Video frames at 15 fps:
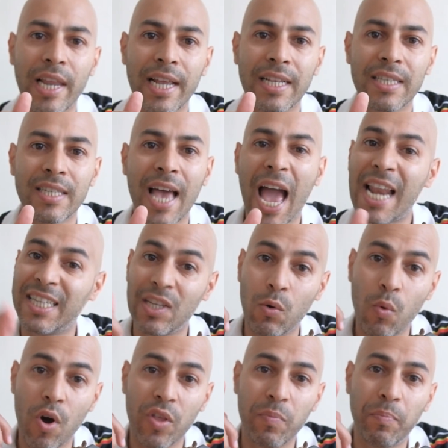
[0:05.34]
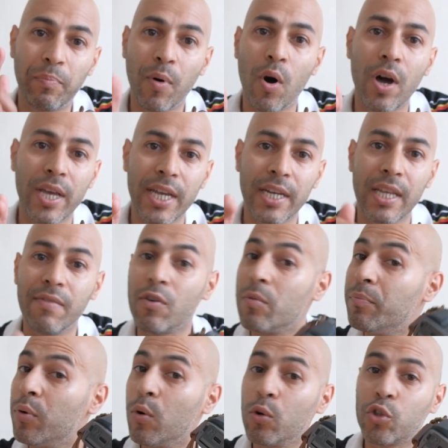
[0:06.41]
lens, and is it worth buying if you're
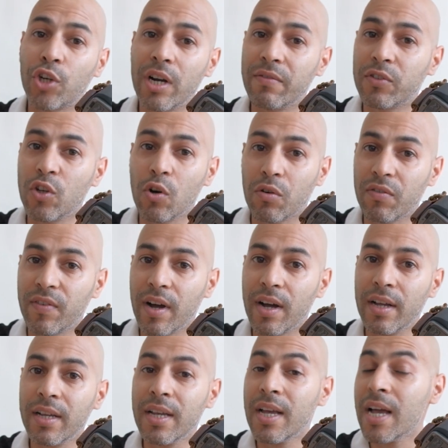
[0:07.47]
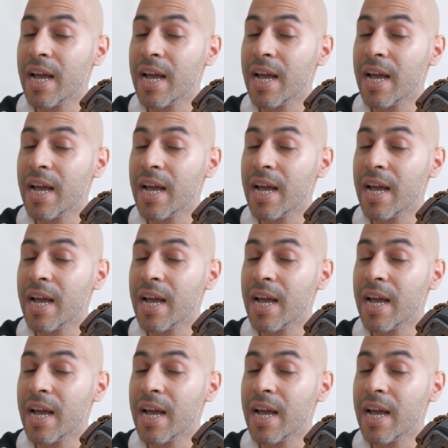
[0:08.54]
a portrait photographer?